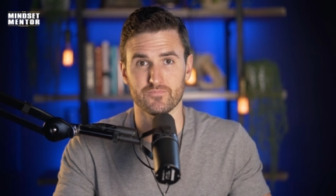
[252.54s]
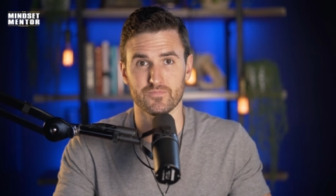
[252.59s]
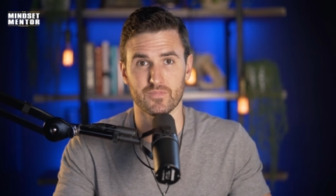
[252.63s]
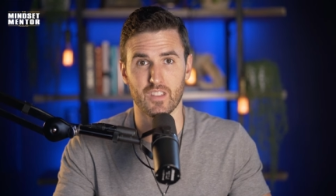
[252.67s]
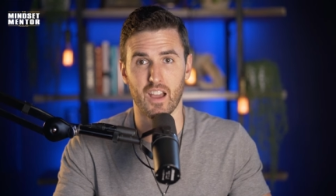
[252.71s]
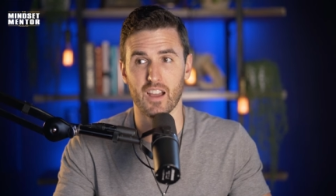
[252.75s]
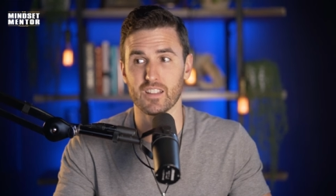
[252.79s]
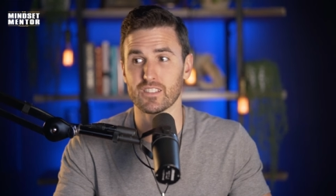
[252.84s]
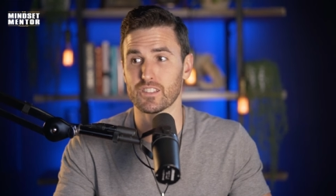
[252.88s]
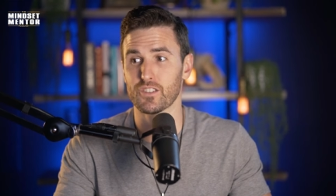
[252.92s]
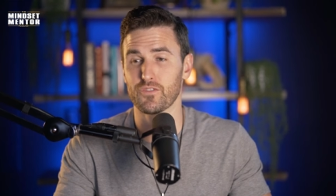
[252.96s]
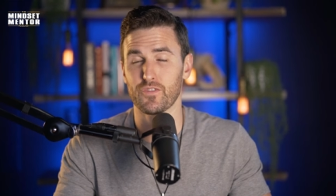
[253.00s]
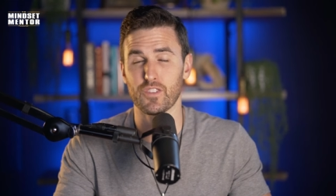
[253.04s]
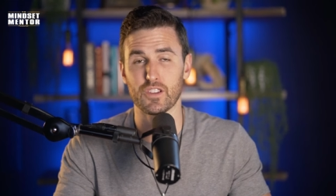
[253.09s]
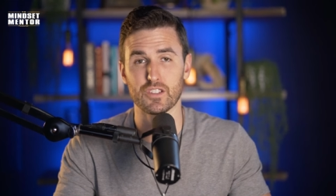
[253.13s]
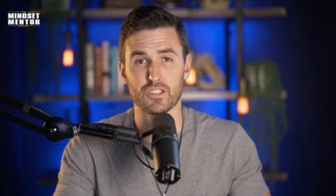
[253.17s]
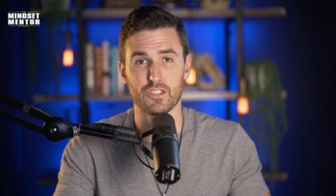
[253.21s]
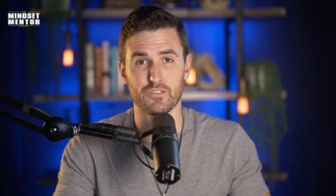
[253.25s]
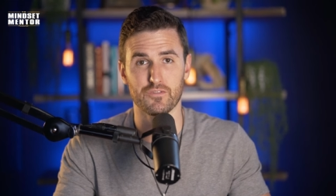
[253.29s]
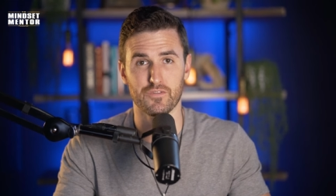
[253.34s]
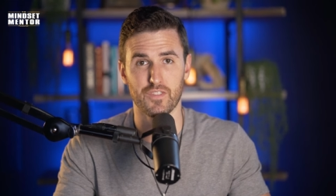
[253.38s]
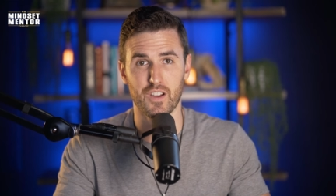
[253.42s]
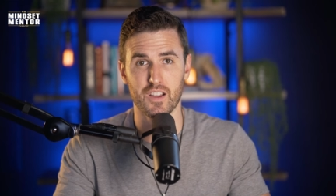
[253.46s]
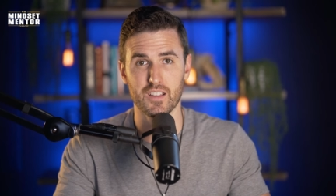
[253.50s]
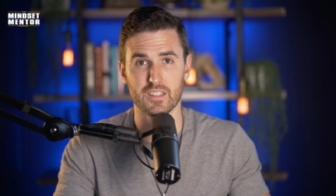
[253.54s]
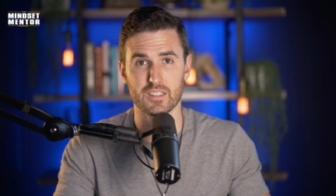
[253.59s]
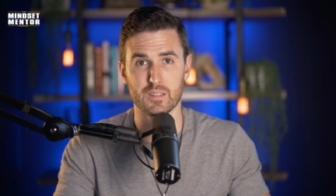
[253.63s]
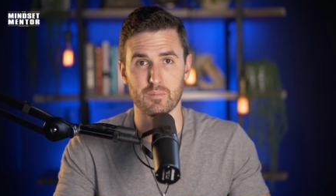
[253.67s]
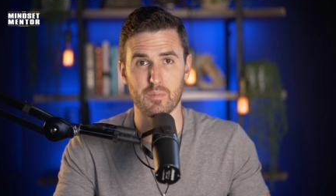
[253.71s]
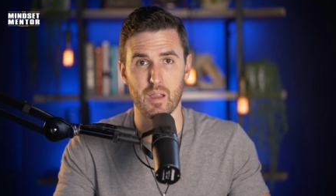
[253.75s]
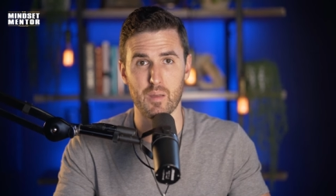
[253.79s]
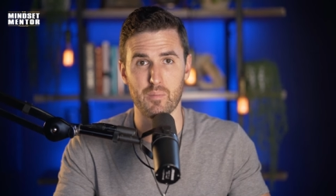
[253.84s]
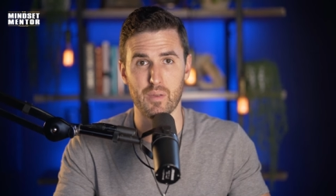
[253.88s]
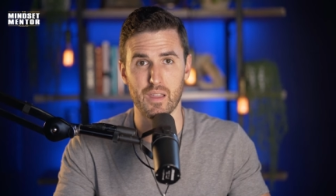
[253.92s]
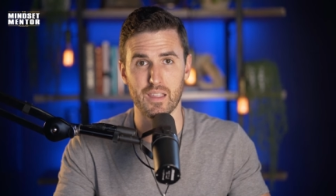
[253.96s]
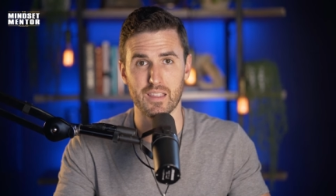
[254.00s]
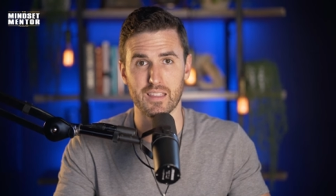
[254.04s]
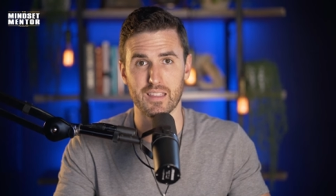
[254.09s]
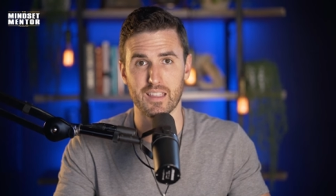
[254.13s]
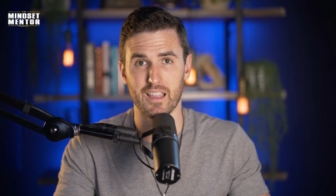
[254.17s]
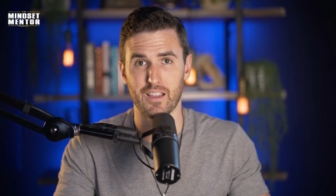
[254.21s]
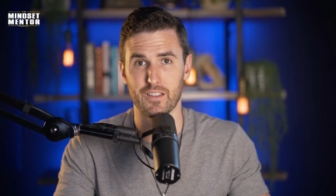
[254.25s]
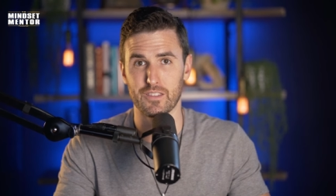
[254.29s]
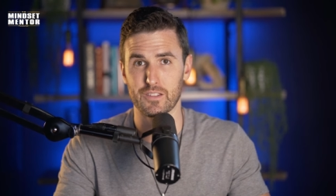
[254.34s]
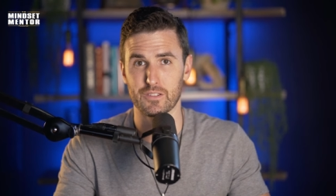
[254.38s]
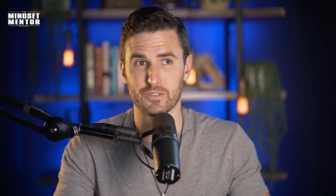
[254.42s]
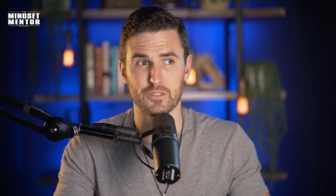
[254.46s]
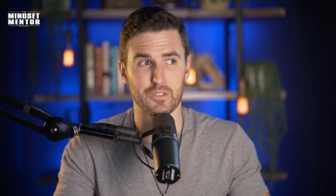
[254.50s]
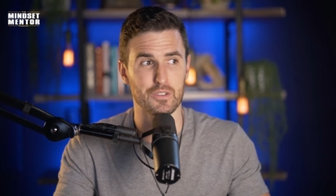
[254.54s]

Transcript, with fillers: non sufficient funds in my bank account.